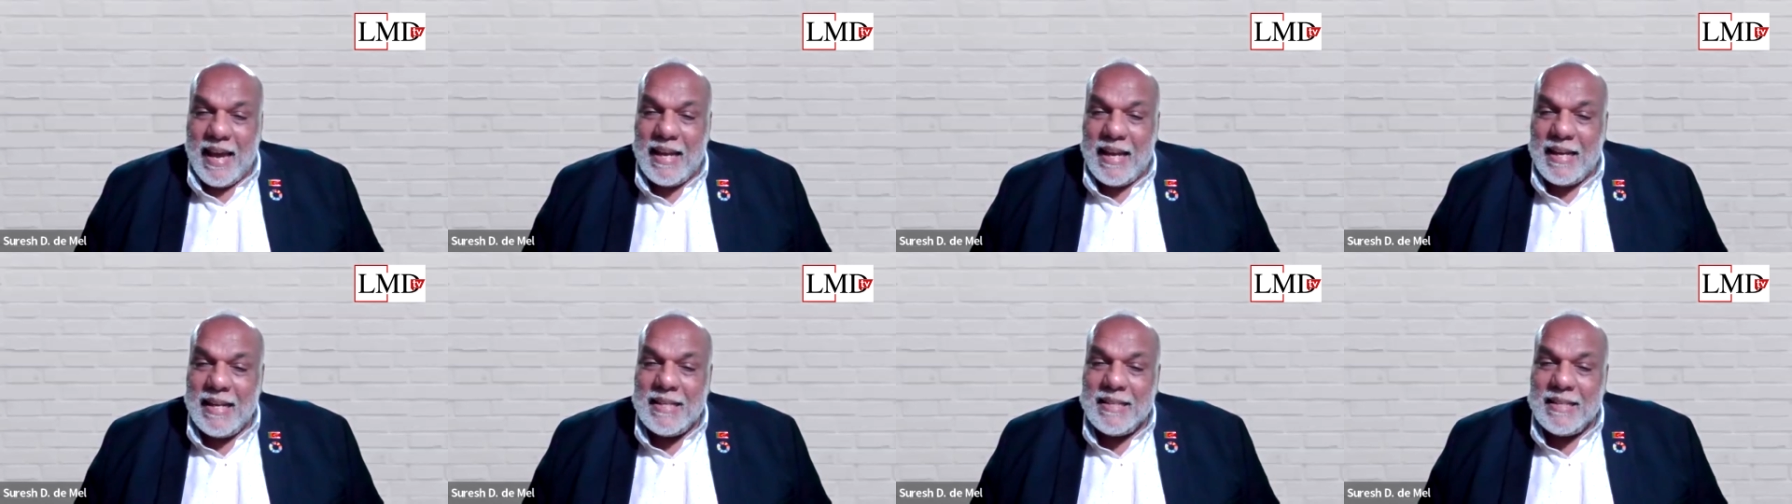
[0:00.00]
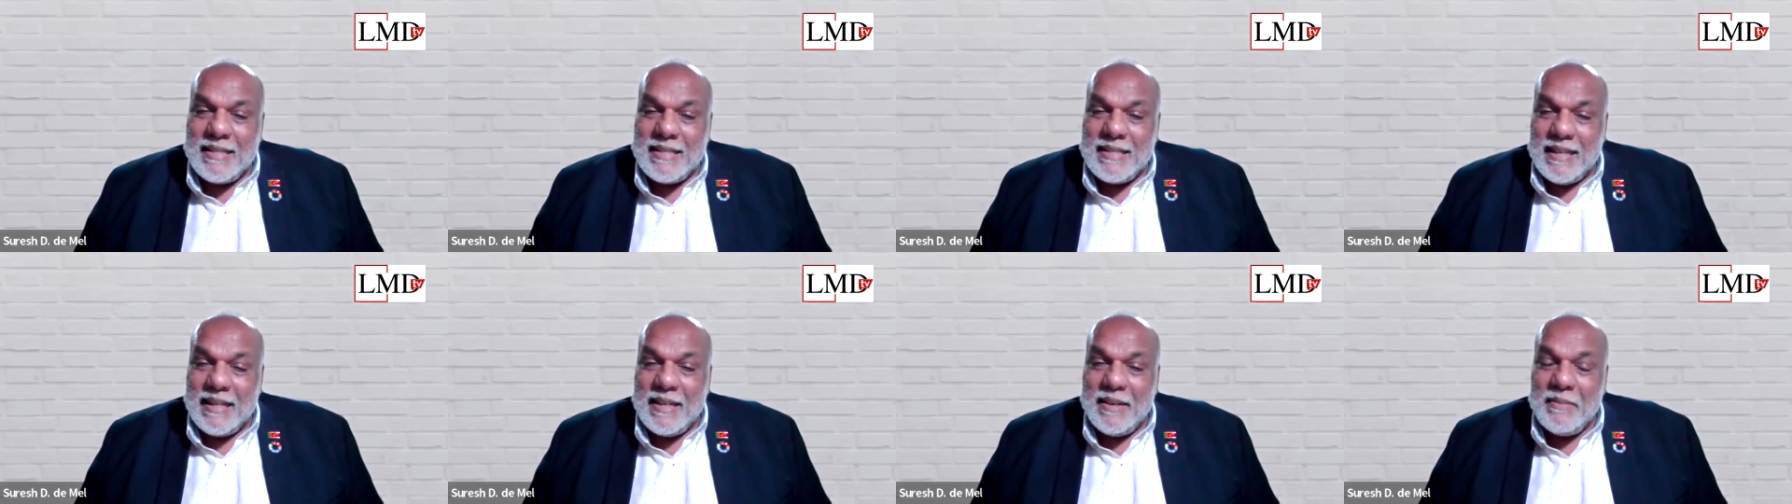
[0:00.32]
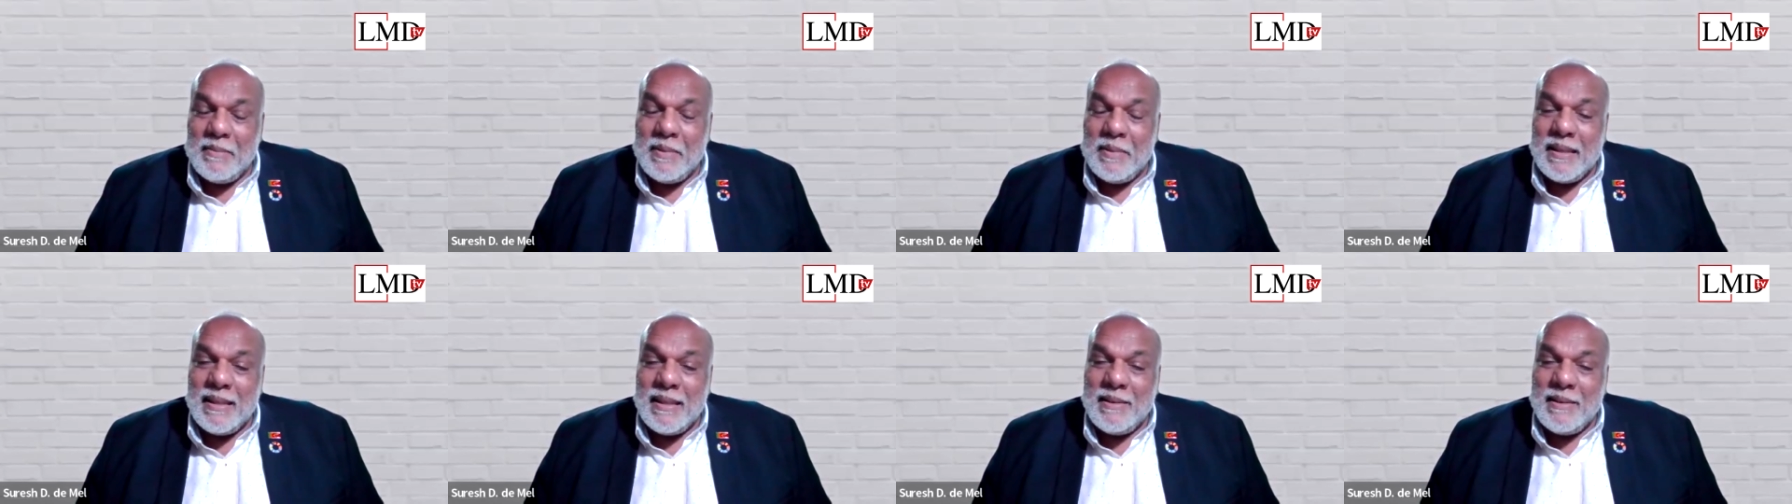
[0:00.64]
and in
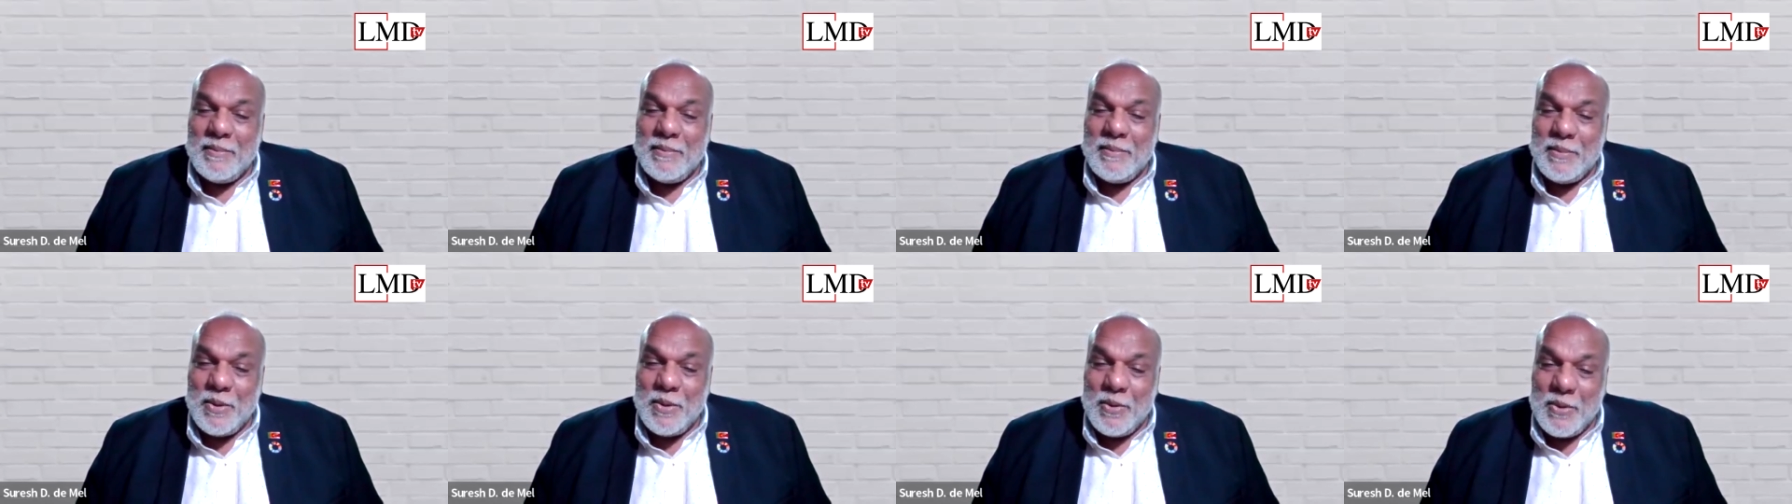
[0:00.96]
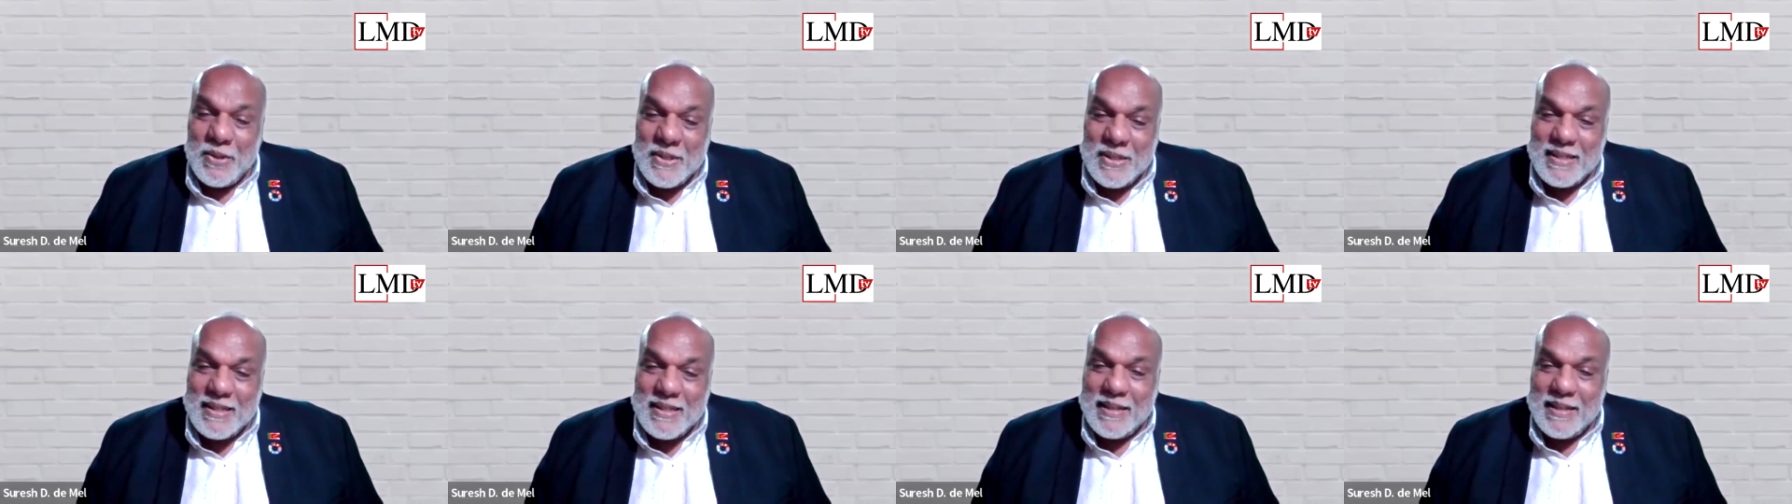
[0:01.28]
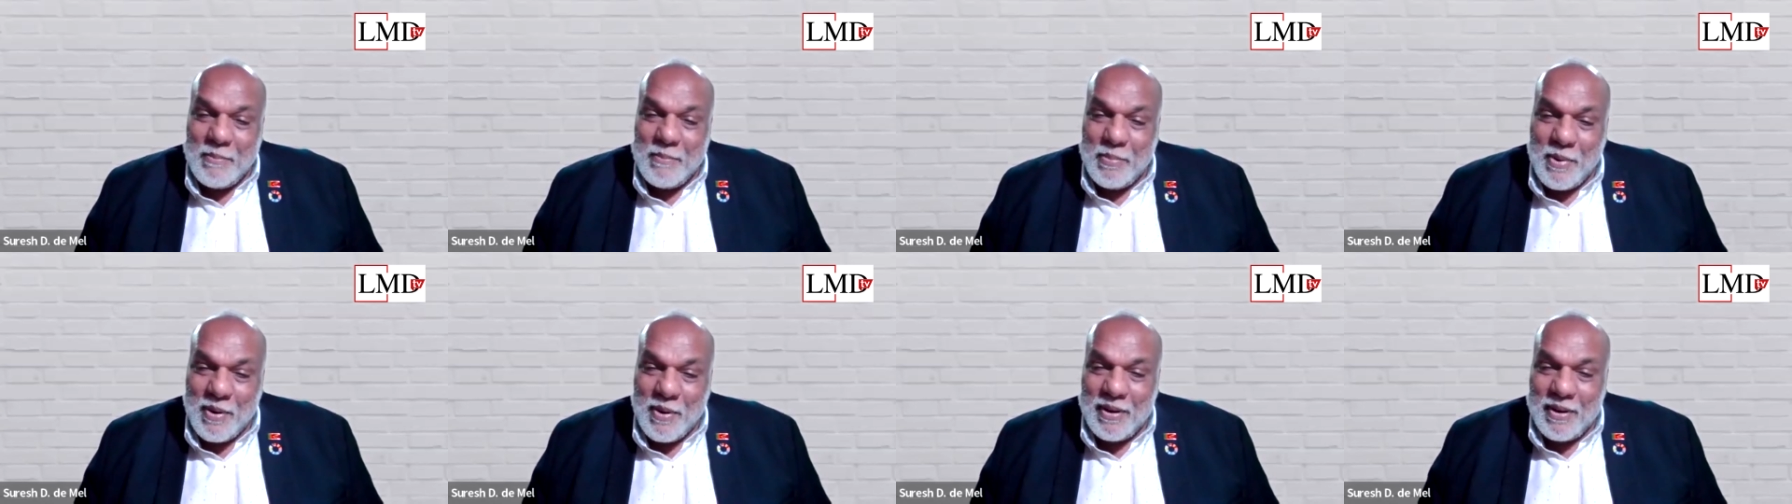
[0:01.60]
cinnamon, the most
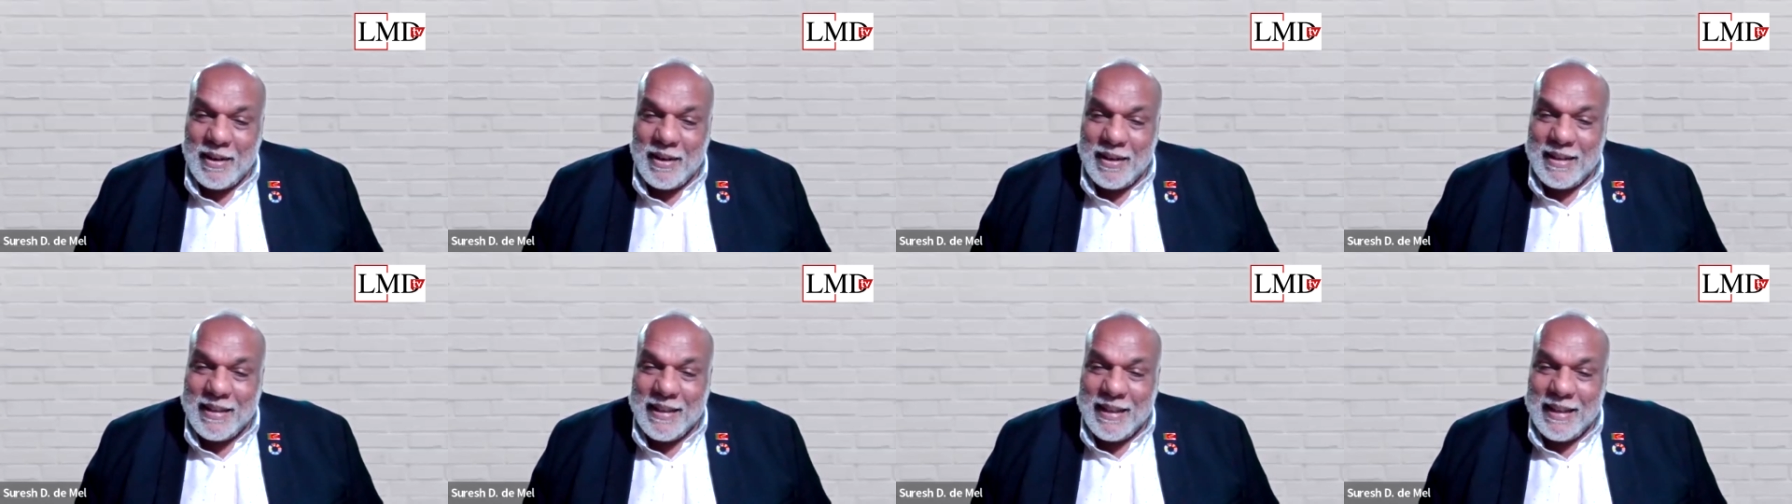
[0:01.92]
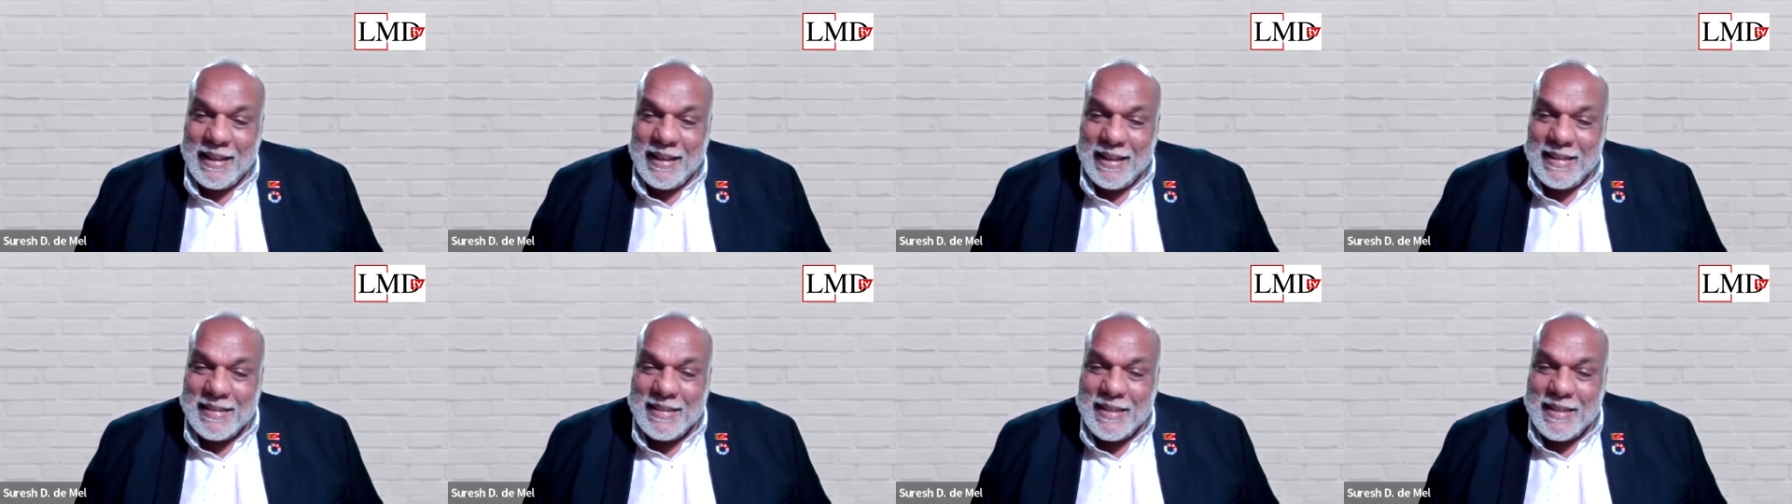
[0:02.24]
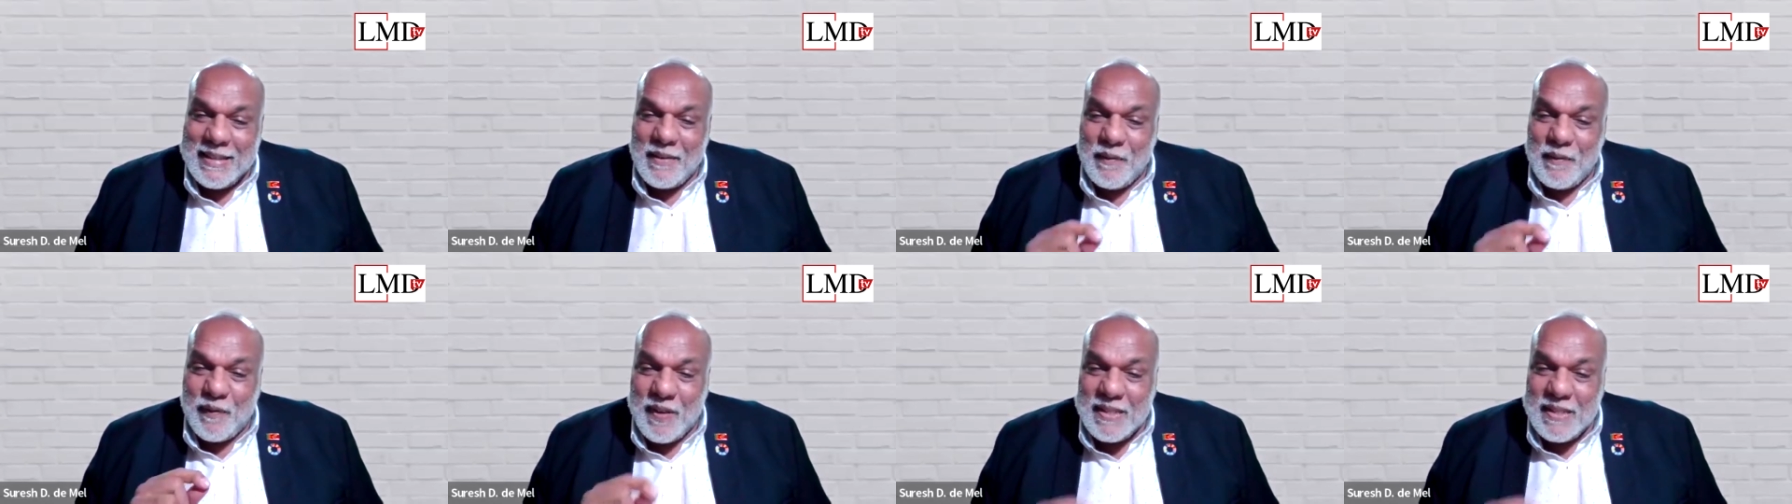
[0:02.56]
important thing
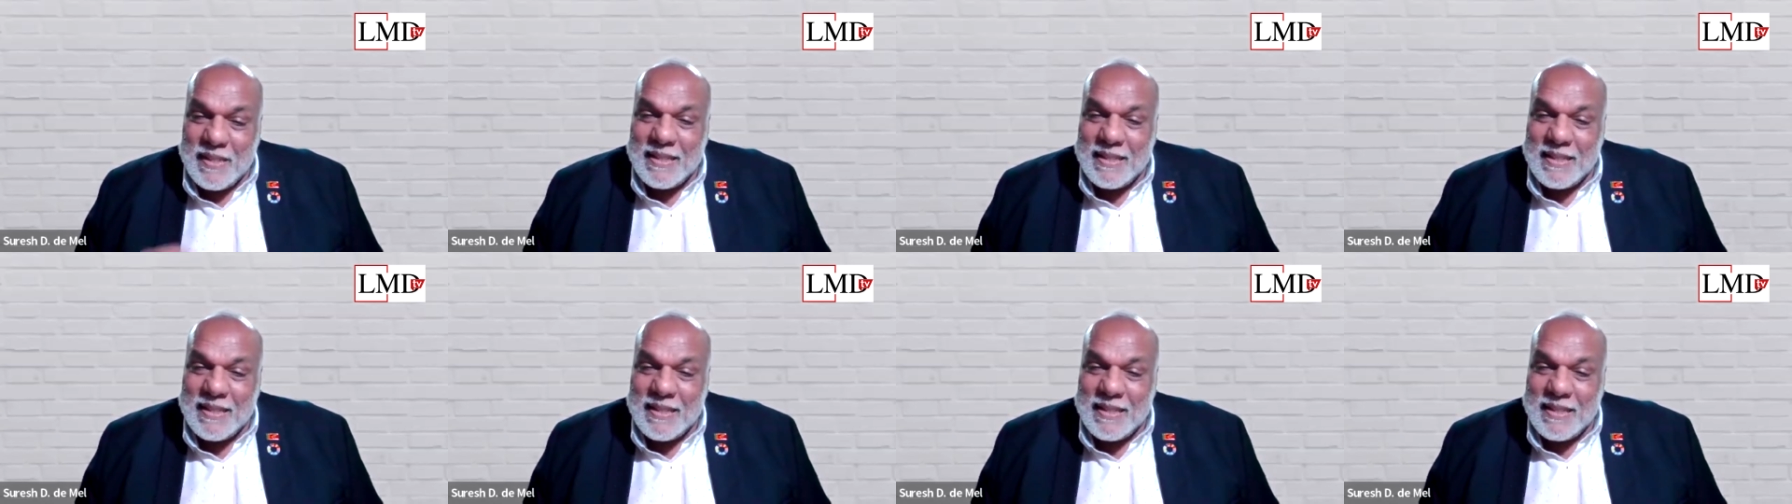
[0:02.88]
is the